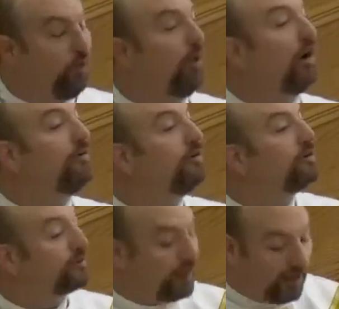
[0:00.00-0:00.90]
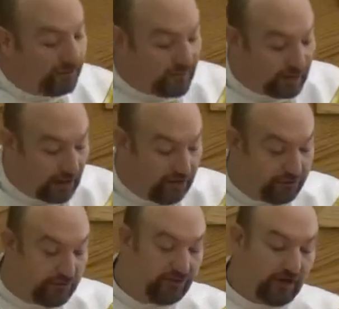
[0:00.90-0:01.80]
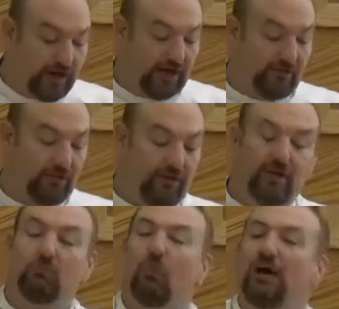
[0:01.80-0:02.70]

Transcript: wandered around the countryside with him,